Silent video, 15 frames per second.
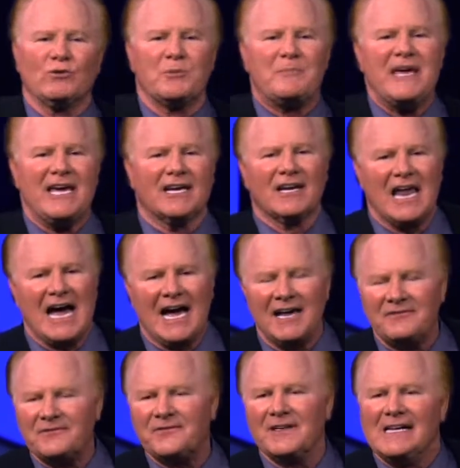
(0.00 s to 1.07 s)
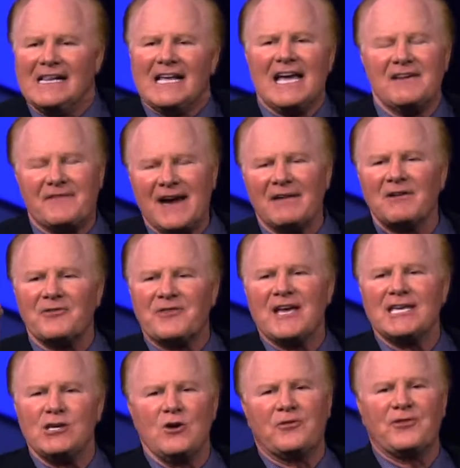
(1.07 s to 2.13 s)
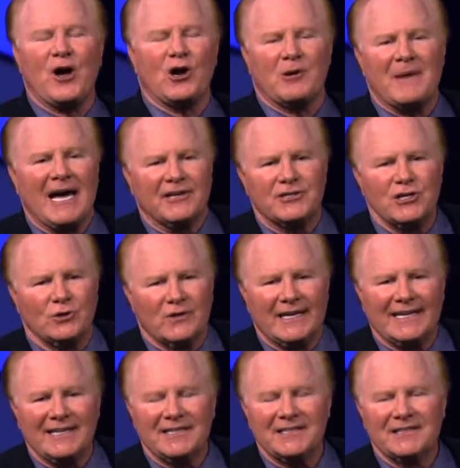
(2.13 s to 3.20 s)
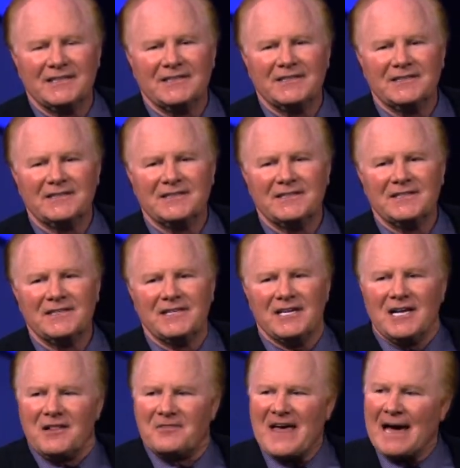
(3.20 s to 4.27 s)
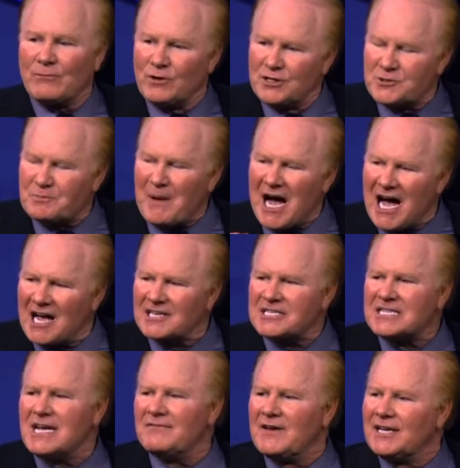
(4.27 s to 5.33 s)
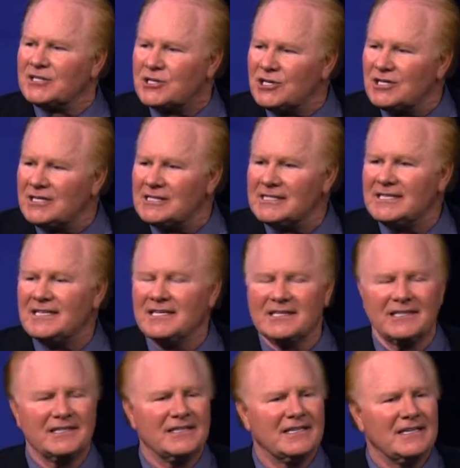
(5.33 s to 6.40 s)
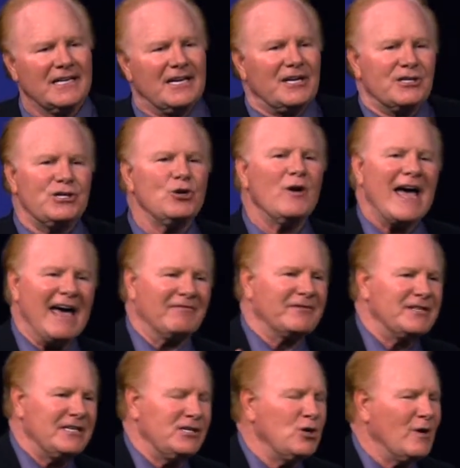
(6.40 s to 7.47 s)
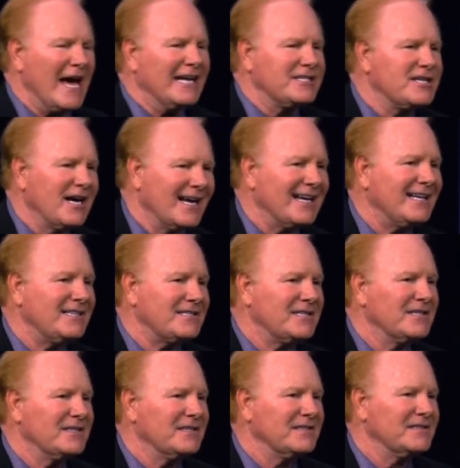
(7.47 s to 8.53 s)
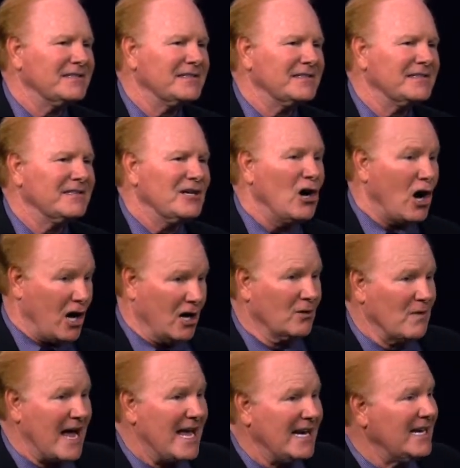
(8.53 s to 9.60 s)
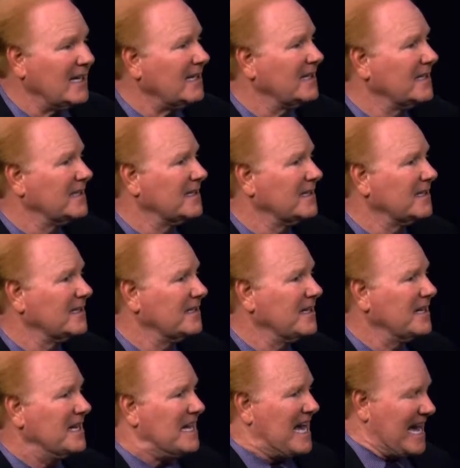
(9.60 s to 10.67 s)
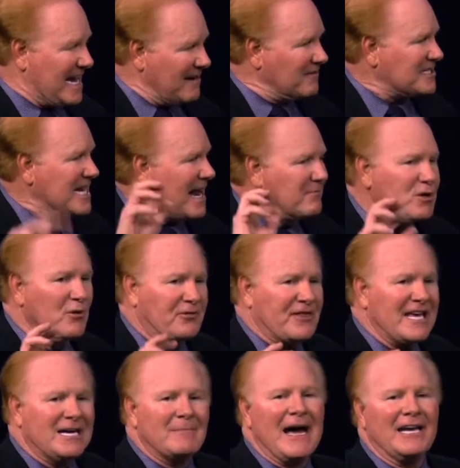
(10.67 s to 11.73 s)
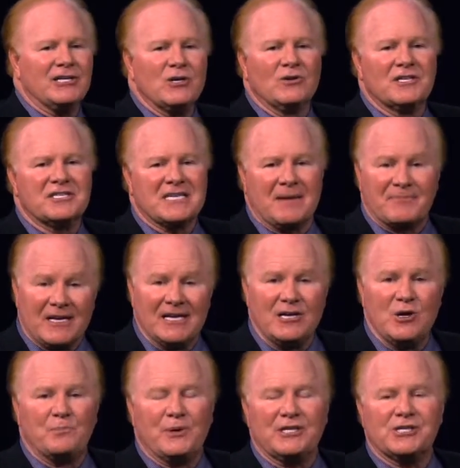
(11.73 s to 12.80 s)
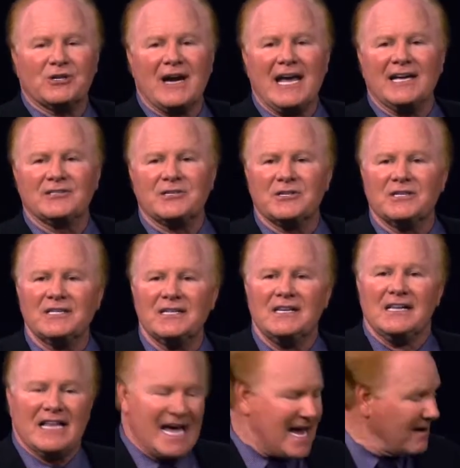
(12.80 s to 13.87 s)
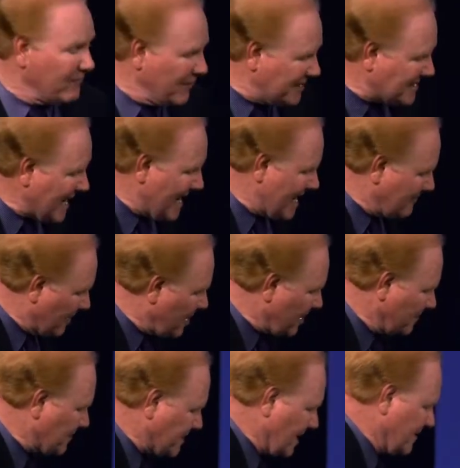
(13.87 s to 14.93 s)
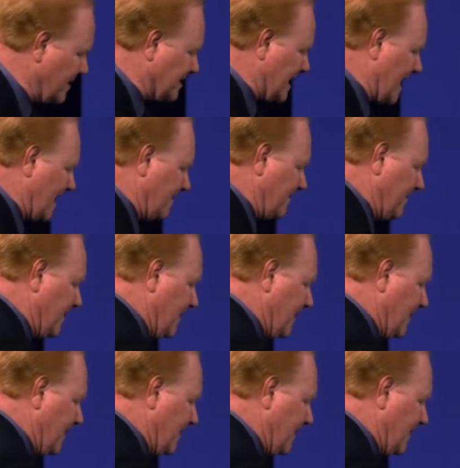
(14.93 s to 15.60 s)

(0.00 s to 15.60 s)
would be in life if everything you thought about doing that was positive and good, you had done it already? And every time you think about doing something and you put your hand to it, every time, 100% of the time,